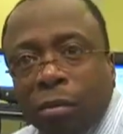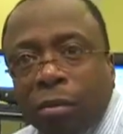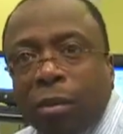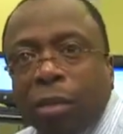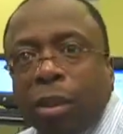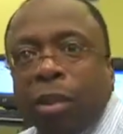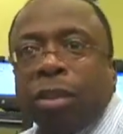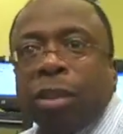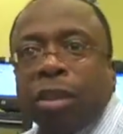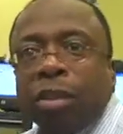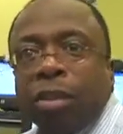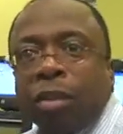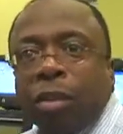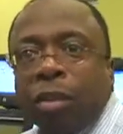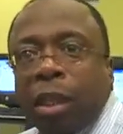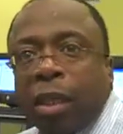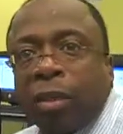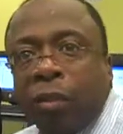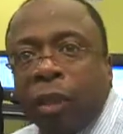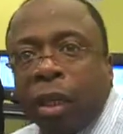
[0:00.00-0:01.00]

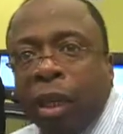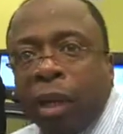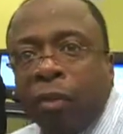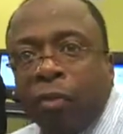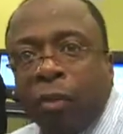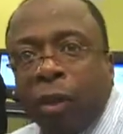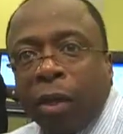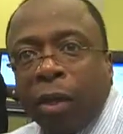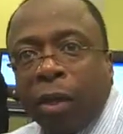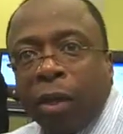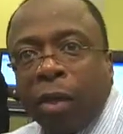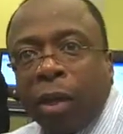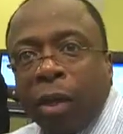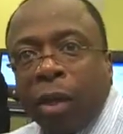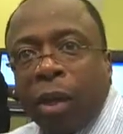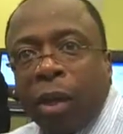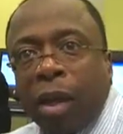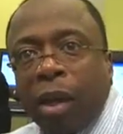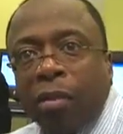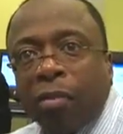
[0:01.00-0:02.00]
decisions that really affect their
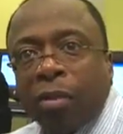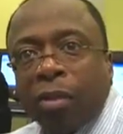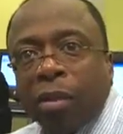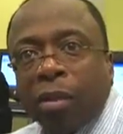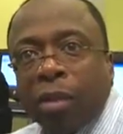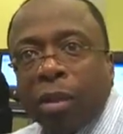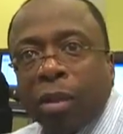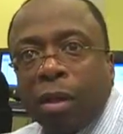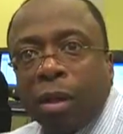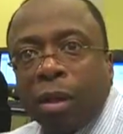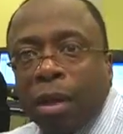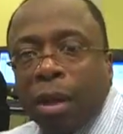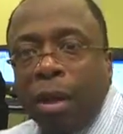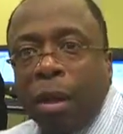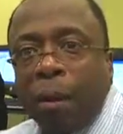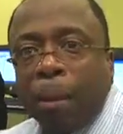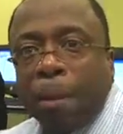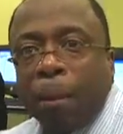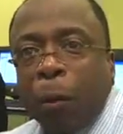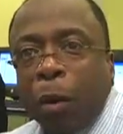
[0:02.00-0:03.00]
daily lives,
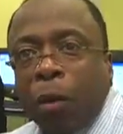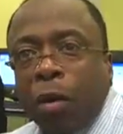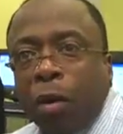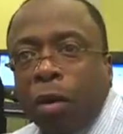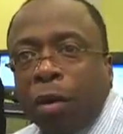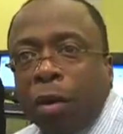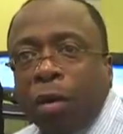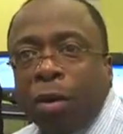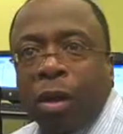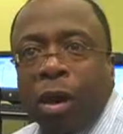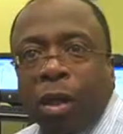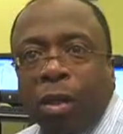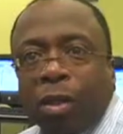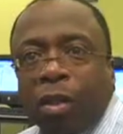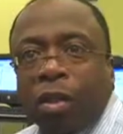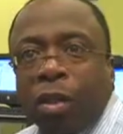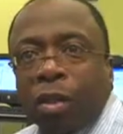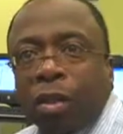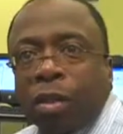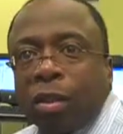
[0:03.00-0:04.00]
more
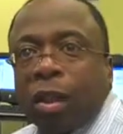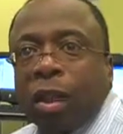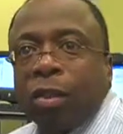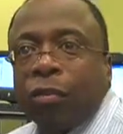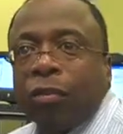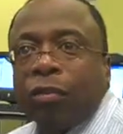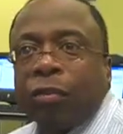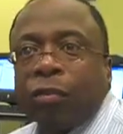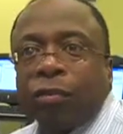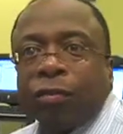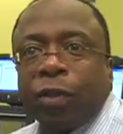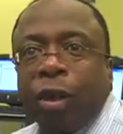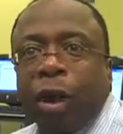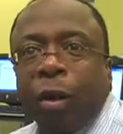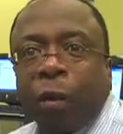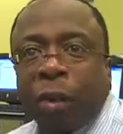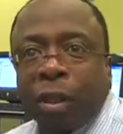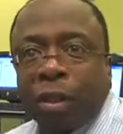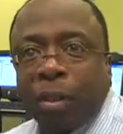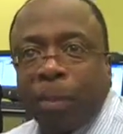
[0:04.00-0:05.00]
conscious of
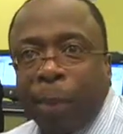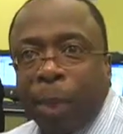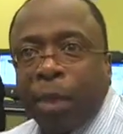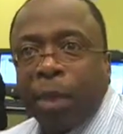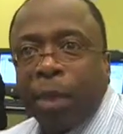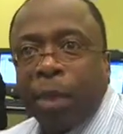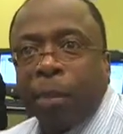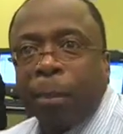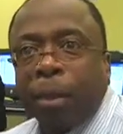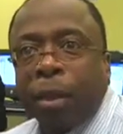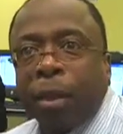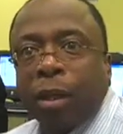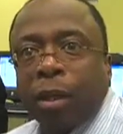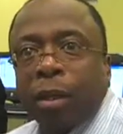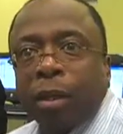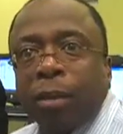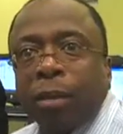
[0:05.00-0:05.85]
how they spend their money.